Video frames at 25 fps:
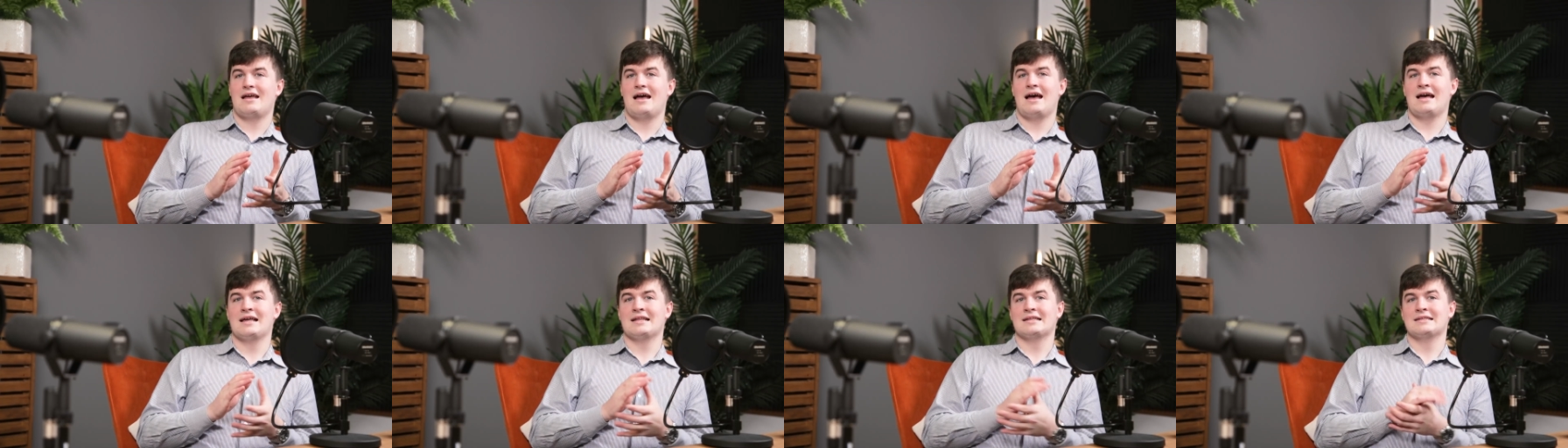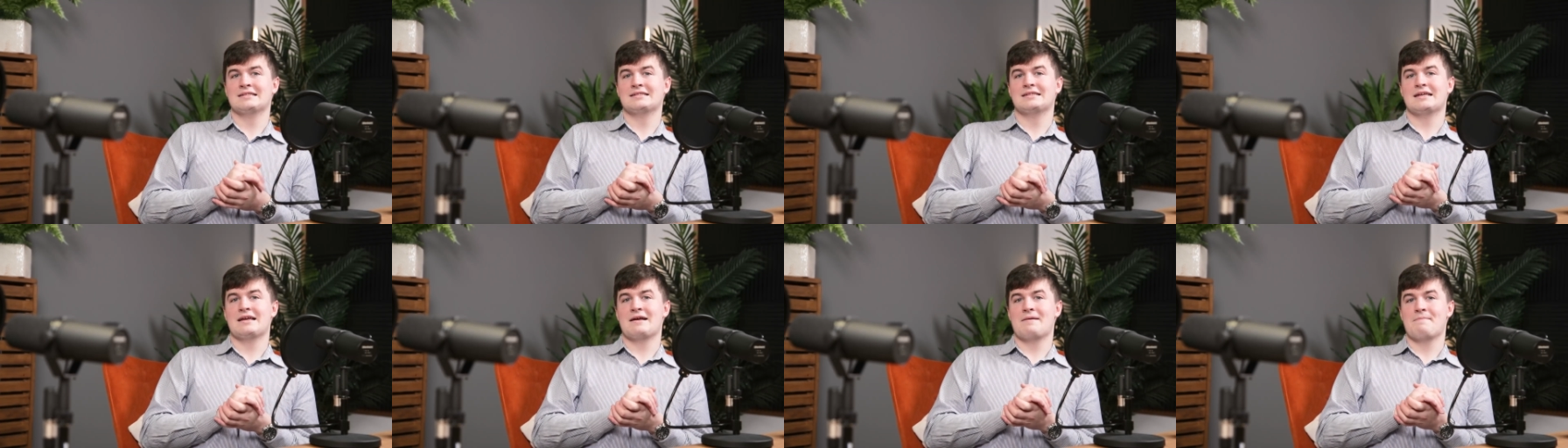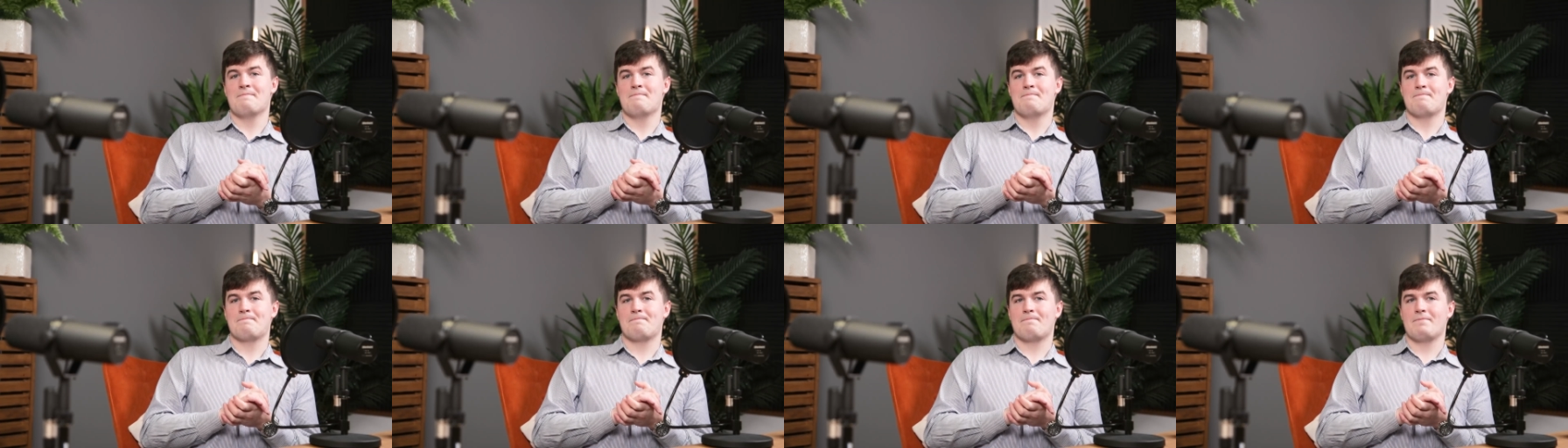And
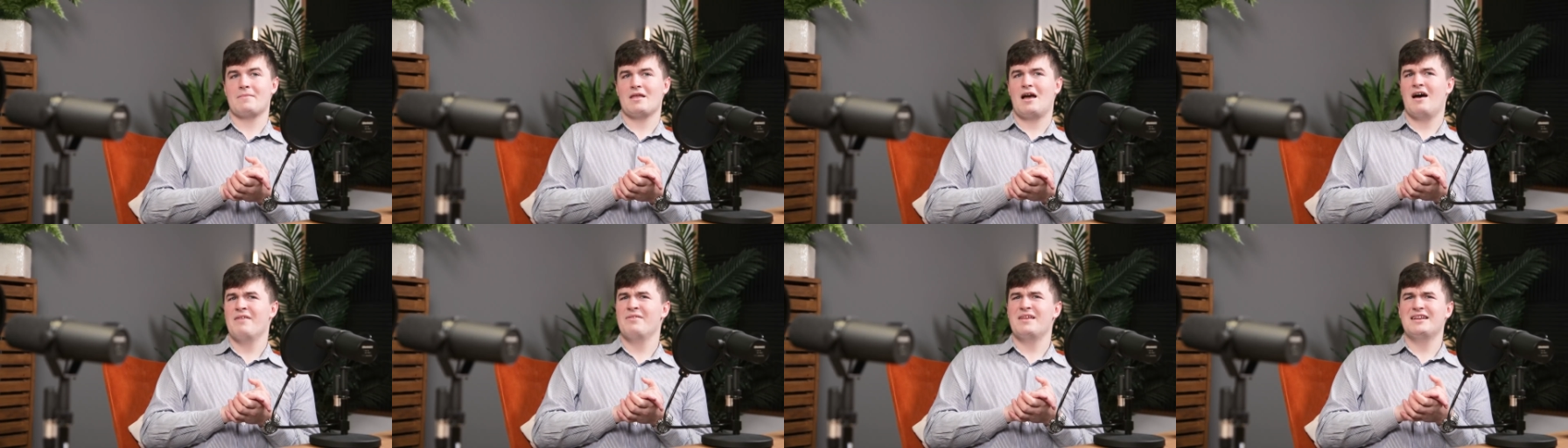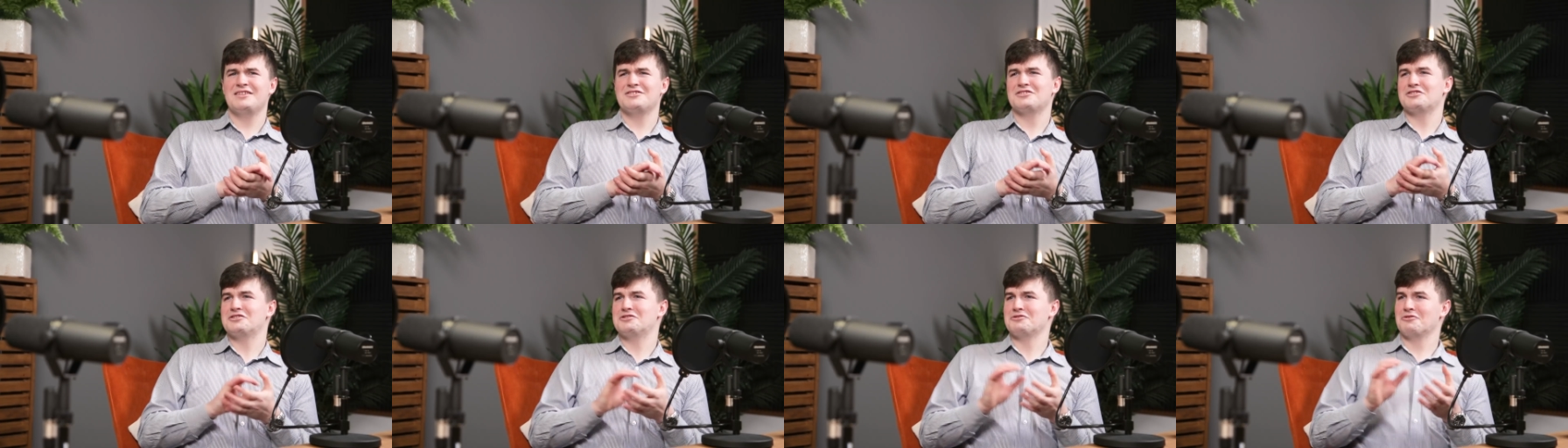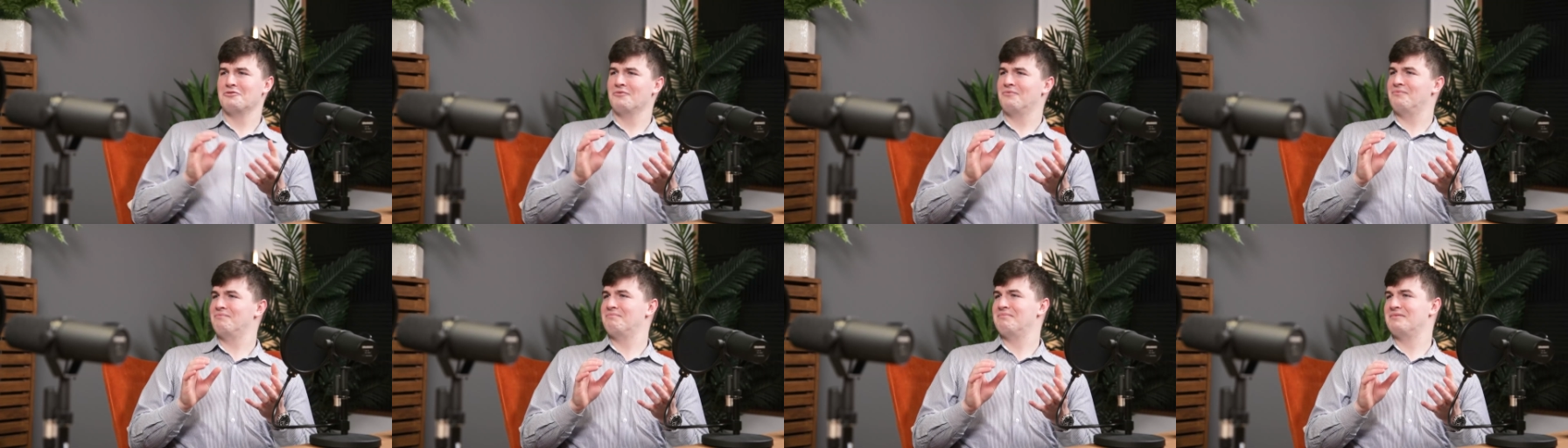then just
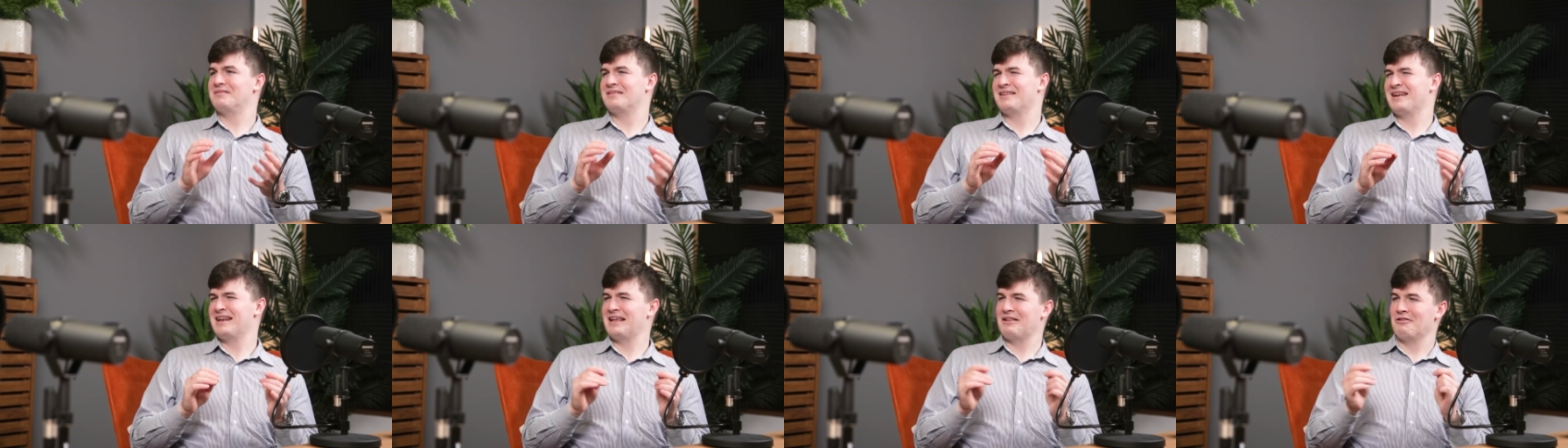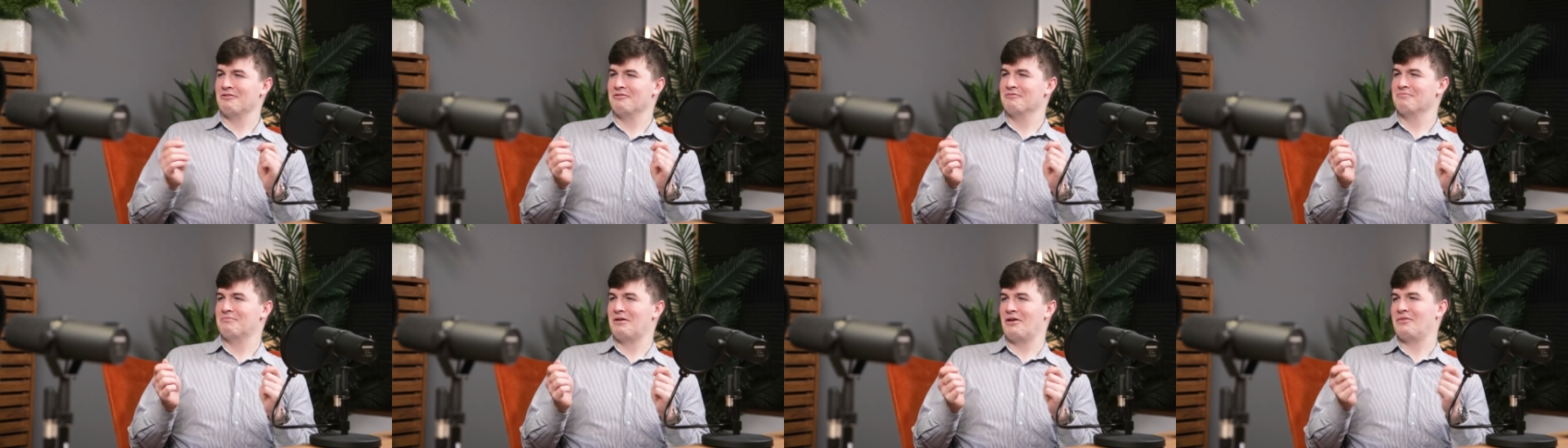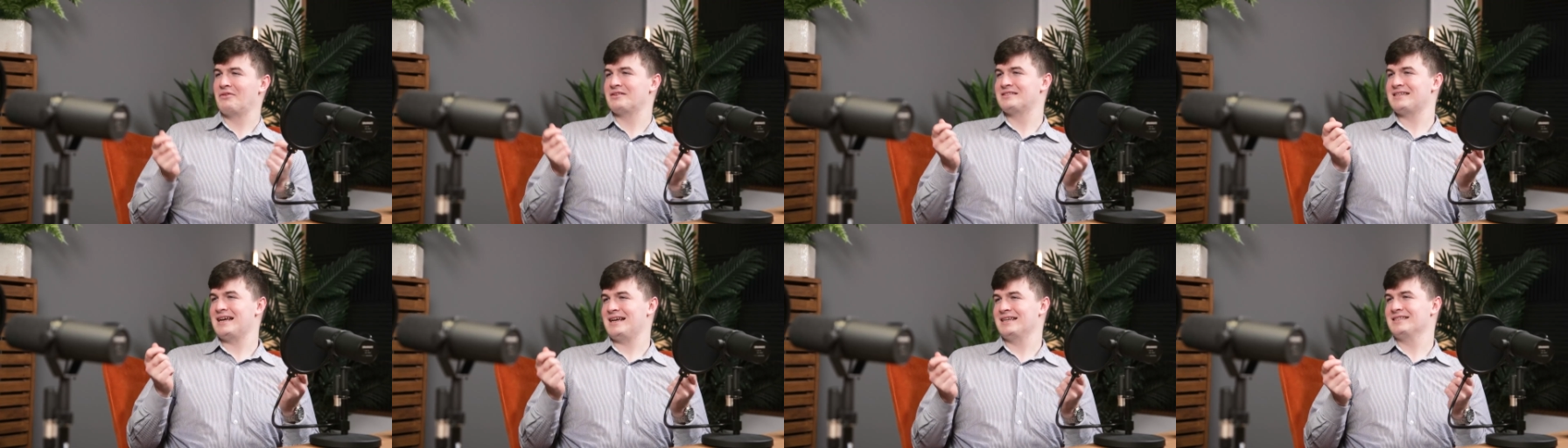sort of the little
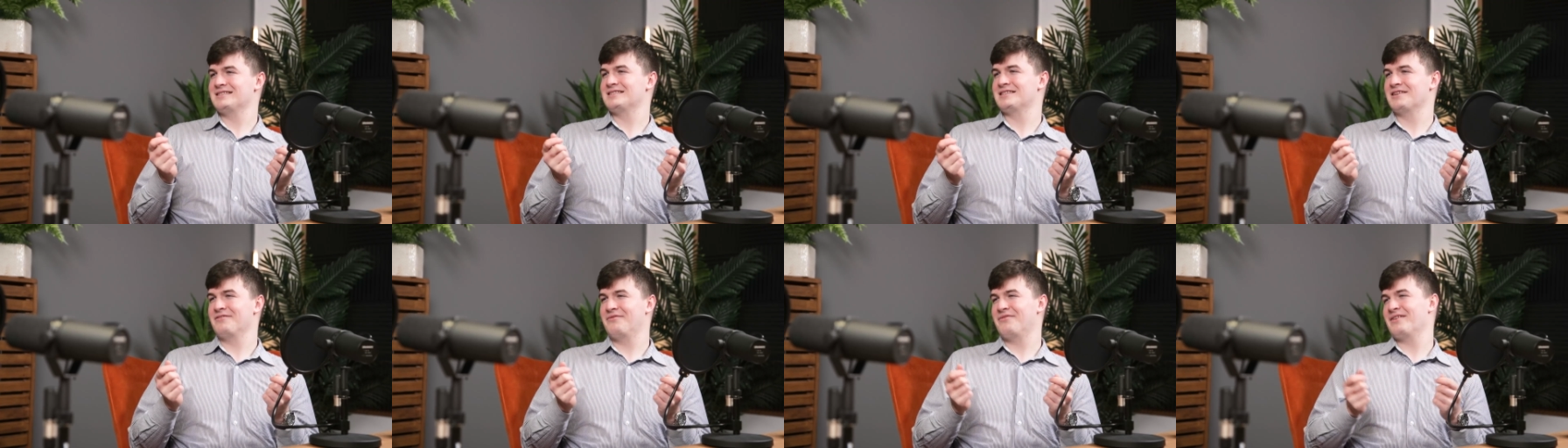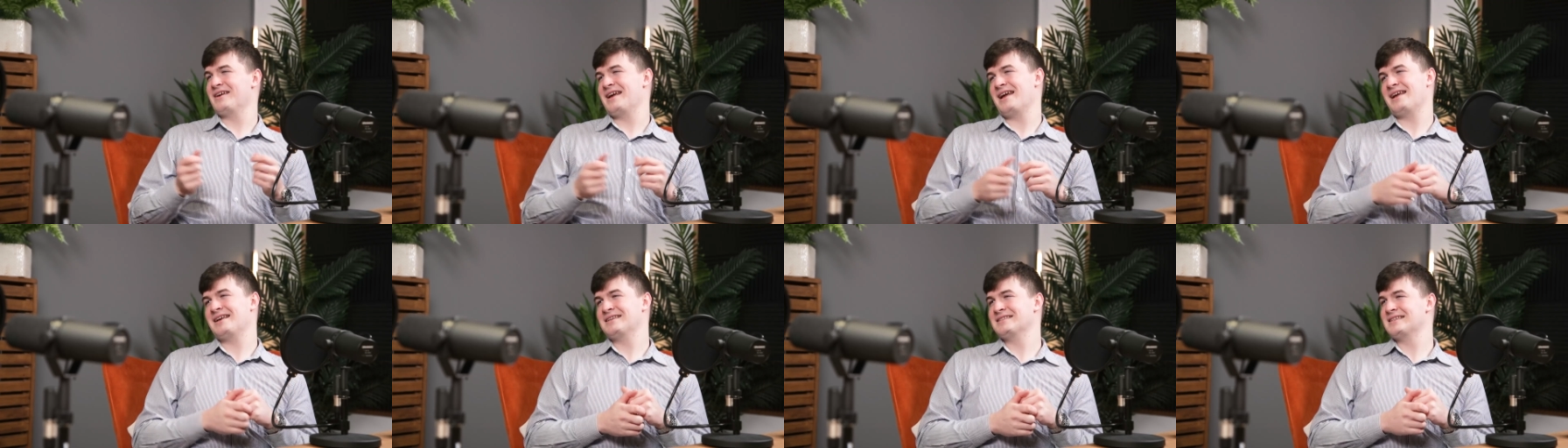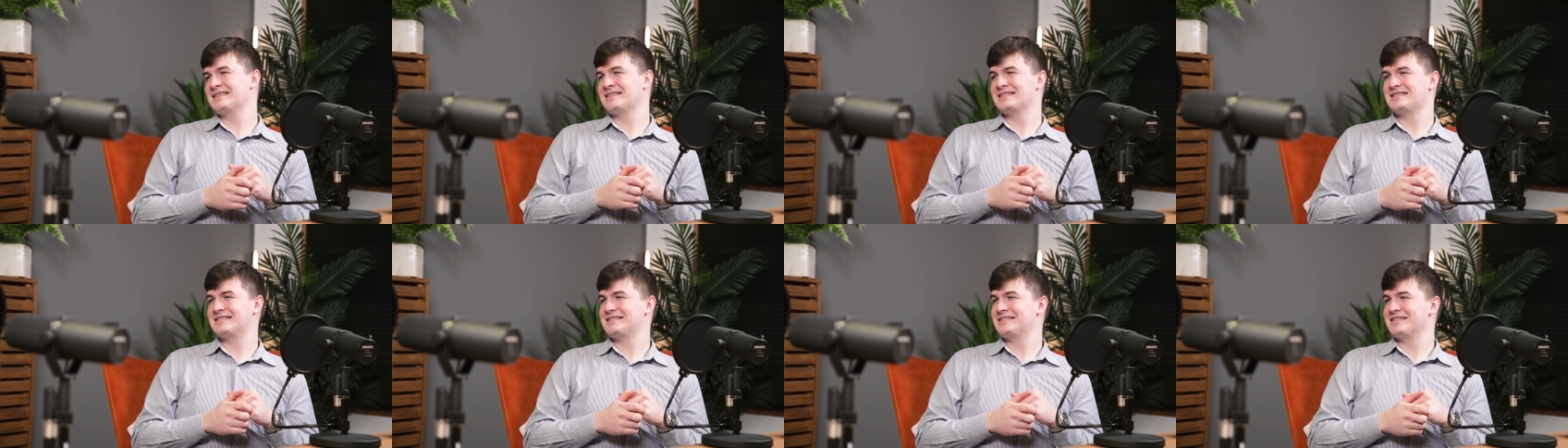other tasks that you forget
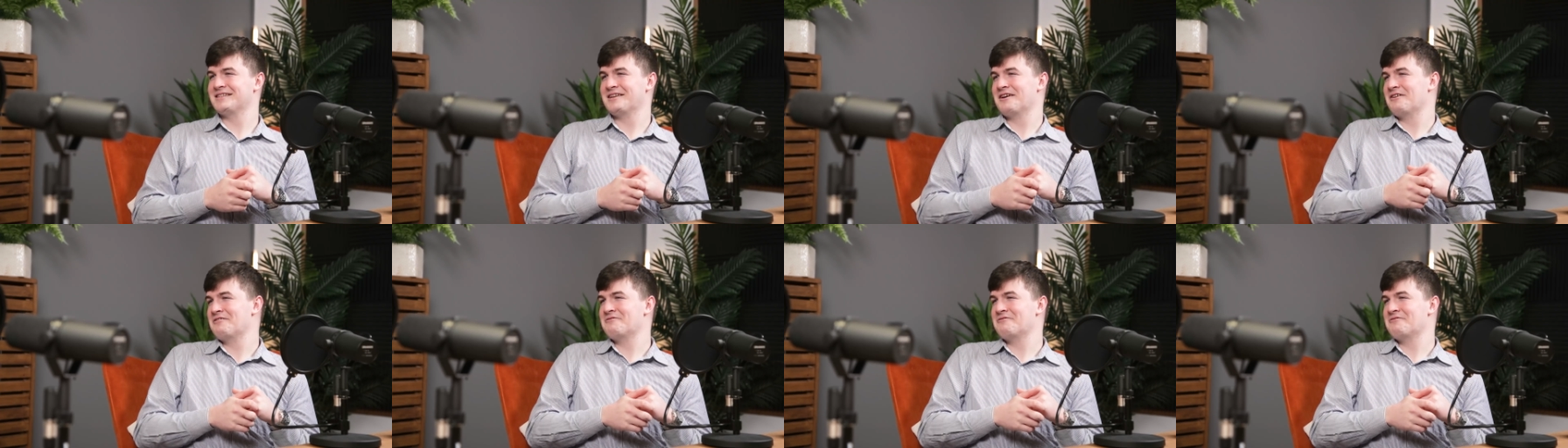exist.